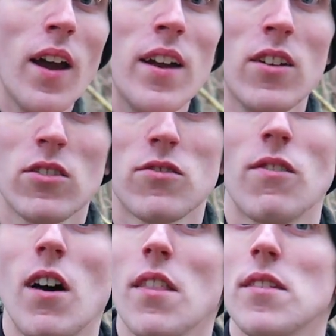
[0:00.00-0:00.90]
it looks
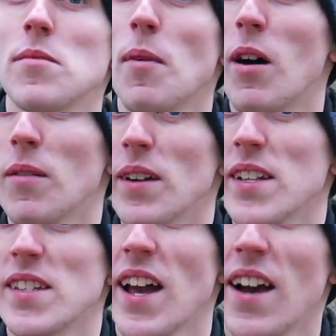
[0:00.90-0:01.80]
rather smart when
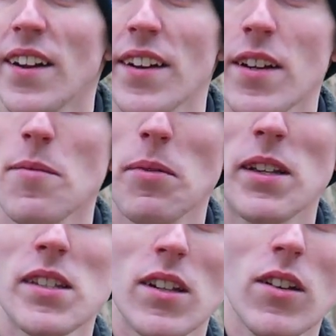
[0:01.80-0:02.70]
it's down and it
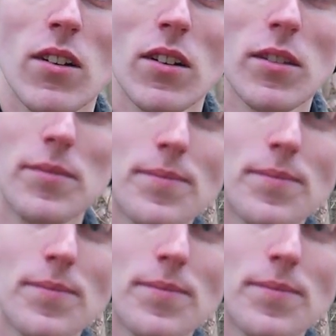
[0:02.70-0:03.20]
completes the look.